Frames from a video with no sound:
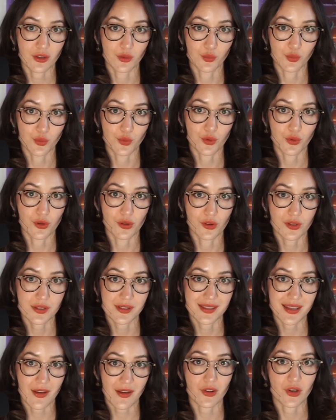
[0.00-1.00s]
Rule
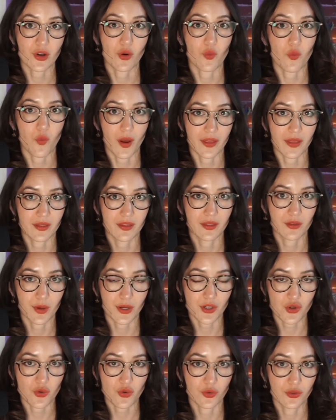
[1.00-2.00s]
701
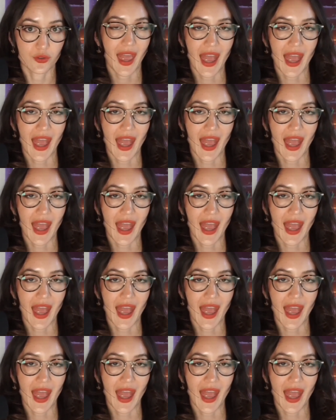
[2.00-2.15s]
threshold.